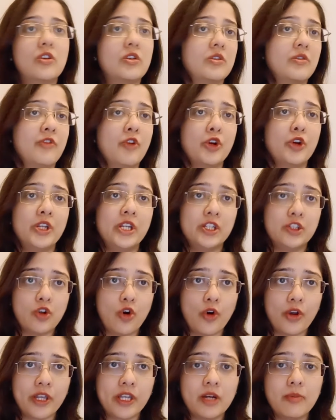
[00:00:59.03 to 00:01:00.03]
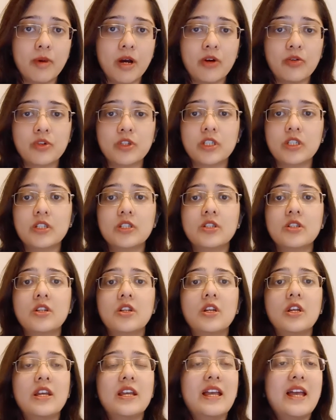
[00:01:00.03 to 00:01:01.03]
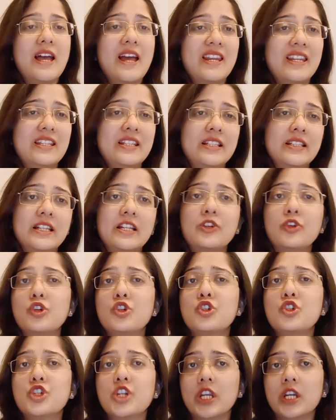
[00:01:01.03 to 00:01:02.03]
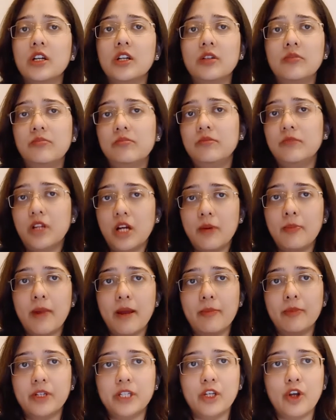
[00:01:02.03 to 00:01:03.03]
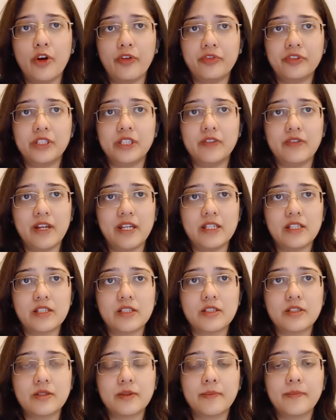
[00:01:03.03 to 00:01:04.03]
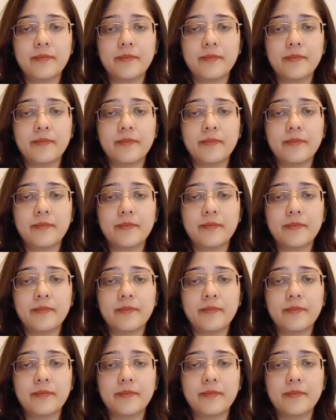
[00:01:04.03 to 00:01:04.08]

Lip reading: avoiding talking about it, anything that could trigger a memory of the event.